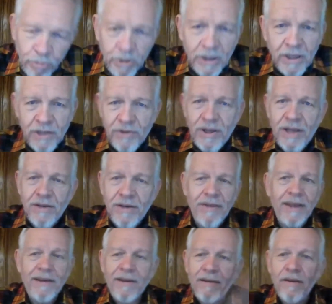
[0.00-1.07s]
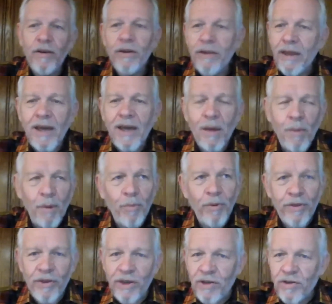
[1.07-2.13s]
because they come up with
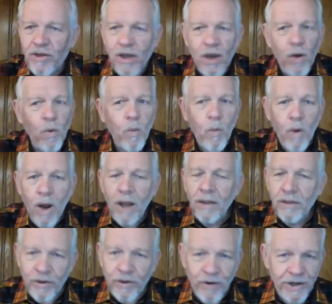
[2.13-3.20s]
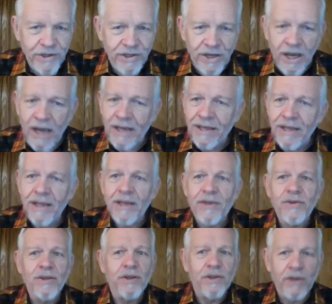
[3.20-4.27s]
these wild and crazy
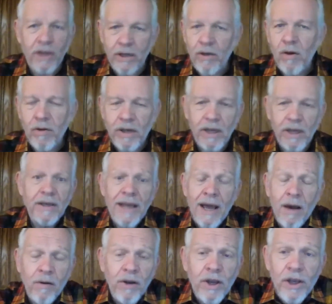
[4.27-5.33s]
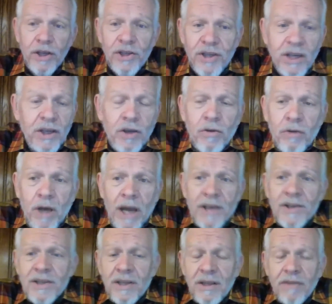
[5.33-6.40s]
ideas, and it's like, okay, now you guys
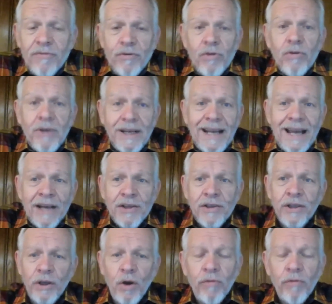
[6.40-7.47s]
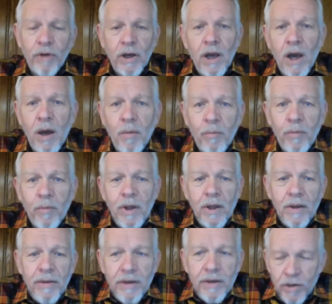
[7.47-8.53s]
see if you can actually overcome
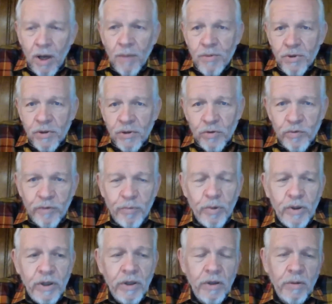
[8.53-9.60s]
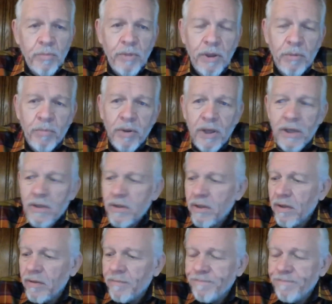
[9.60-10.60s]
these obstacles we put in place here.